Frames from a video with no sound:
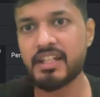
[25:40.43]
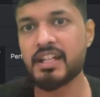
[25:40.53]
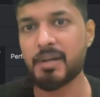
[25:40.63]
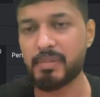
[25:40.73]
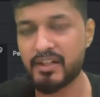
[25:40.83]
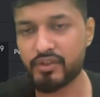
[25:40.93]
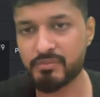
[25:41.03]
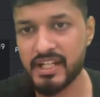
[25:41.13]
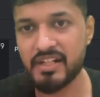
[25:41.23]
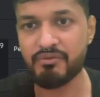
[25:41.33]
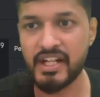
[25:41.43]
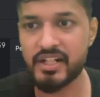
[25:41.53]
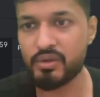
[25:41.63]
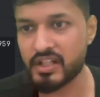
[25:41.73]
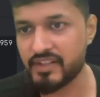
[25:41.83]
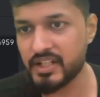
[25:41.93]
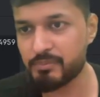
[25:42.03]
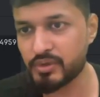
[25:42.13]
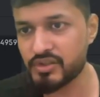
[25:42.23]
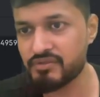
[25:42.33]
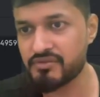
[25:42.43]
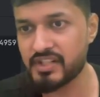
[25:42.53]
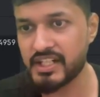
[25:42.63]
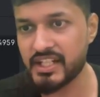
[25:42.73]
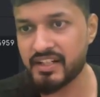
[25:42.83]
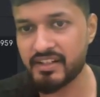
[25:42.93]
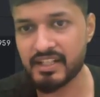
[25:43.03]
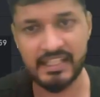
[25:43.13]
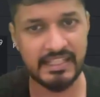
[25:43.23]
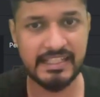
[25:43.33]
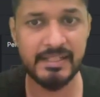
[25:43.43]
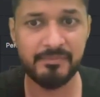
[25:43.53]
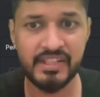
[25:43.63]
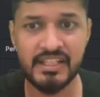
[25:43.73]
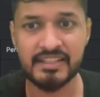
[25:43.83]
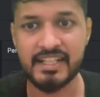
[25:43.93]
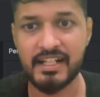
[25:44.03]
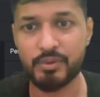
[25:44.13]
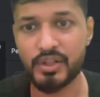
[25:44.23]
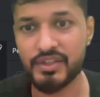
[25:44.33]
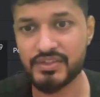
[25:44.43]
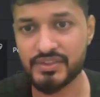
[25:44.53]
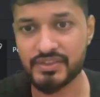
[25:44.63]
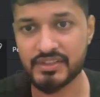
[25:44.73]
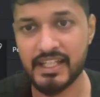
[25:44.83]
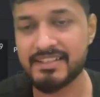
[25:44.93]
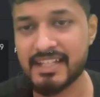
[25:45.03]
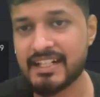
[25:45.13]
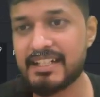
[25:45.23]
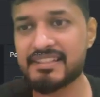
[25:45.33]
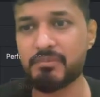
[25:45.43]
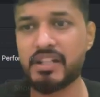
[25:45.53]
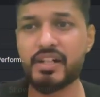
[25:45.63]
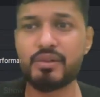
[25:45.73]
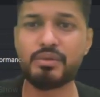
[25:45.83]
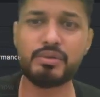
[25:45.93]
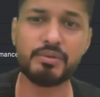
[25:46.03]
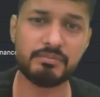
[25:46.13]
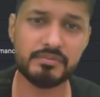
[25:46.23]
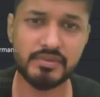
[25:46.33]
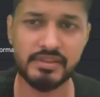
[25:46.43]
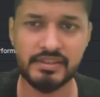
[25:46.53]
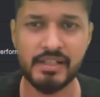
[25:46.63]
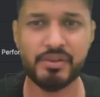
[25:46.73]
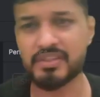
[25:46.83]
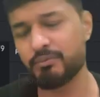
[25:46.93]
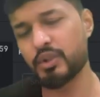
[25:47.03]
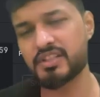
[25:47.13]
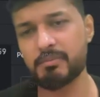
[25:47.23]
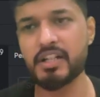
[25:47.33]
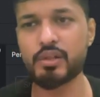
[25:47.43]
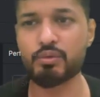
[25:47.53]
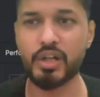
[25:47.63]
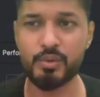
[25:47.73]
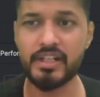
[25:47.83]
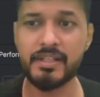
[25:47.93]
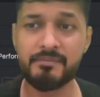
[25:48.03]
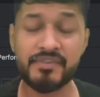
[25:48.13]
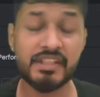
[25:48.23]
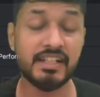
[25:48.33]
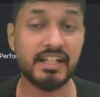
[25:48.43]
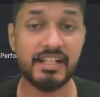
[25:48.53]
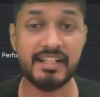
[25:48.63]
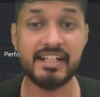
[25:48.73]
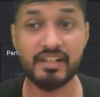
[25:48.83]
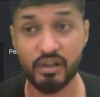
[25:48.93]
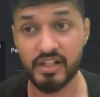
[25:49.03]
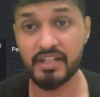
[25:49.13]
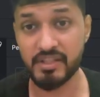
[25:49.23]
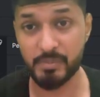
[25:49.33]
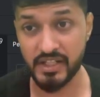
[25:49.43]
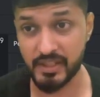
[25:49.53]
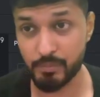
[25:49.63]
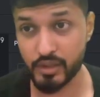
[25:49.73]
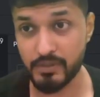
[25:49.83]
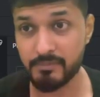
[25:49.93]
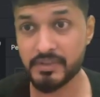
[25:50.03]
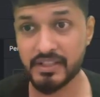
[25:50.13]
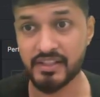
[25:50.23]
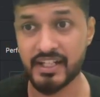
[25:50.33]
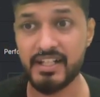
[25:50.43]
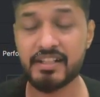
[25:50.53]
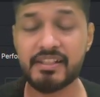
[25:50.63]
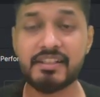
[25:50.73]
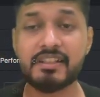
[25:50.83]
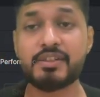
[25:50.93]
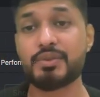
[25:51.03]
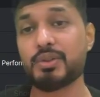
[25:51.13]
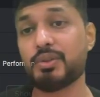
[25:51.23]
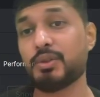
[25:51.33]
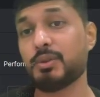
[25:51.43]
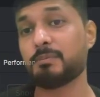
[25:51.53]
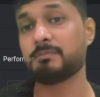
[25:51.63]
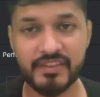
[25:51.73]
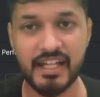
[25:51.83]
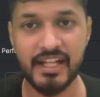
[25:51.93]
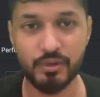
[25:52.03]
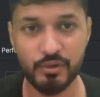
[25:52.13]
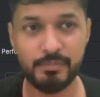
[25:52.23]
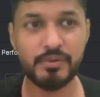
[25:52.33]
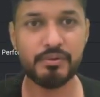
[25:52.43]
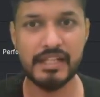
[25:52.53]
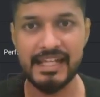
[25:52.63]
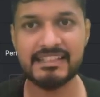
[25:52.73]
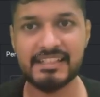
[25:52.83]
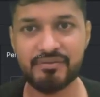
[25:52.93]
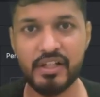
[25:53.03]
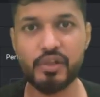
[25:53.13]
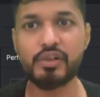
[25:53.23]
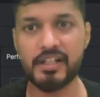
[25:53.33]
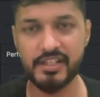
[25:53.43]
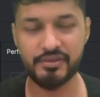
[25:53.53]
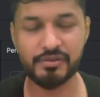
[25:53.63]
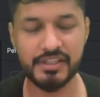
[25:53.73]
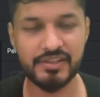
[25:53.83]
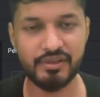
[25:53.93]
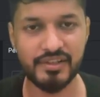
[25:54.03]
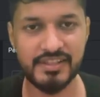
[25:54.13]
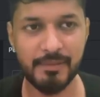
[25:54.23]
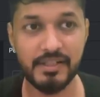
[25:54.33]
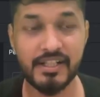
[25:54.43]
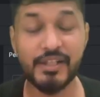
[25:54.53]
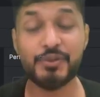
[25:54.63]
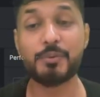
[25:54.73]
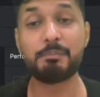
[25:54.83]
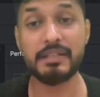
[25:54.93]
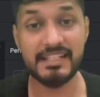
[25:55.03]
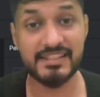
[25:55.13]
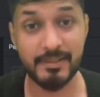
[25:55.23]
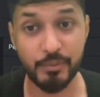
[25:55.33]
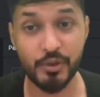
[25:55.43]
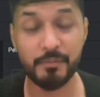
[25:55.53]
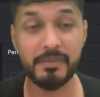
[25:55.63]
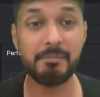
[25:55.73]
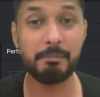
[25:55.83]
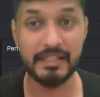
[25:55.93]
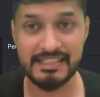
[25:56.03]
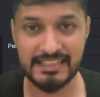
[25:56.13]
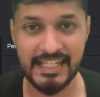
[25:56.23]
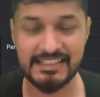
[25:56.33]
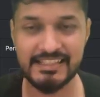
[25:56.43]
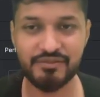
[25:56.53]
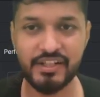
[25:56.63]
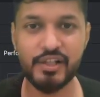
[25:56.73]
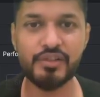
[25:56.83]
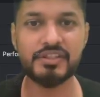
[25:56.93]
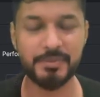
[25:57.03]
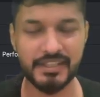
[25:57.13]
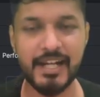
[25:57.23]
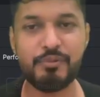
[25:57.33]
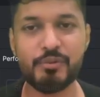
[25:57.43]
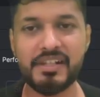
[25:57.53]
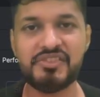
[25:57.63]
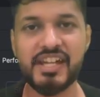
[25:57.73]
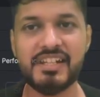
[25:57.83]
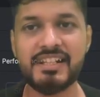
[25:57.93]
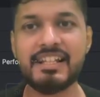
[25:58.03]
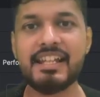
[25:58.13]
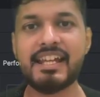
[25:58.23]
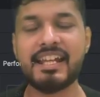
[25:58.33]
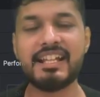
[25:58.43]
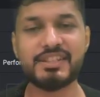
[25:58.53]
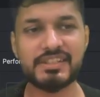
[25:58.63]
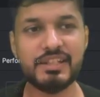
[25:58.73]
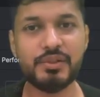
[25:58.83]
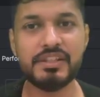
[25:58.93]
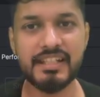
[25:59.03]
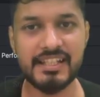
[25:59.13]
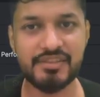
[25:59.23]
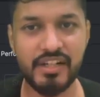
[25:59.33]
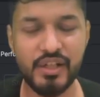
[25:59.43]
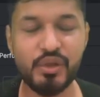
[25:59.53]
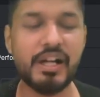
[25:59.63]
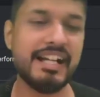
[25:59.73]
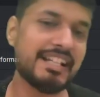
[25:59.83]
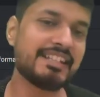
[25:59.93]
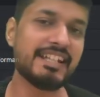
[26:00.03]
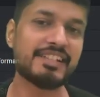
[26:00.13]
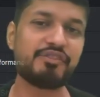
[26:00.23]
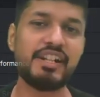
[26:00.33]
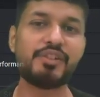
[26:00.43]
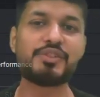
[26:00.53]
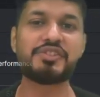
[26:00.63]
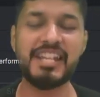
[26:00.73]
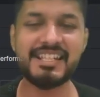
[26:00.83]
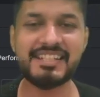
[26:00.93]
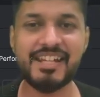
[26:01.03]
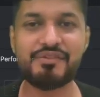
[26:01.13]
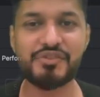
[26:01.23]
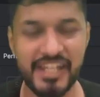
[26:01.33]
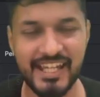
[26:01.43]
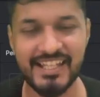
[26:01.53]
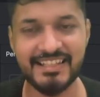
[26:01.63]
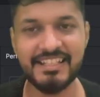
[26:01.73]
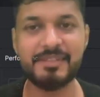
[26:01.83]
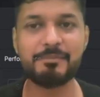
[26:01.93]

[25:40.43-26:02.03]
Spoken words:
Apart from that, wait notify approach, which we did earlier, that was exactly similar to, that was somewhat similar to what we did in odd even printer problem, right? So I hope you liked this video, you understood this concept. So please support me, please like this video, subscribe to my channel, and I'll see you in the next video. Until the next video, stay safe, stay healthy,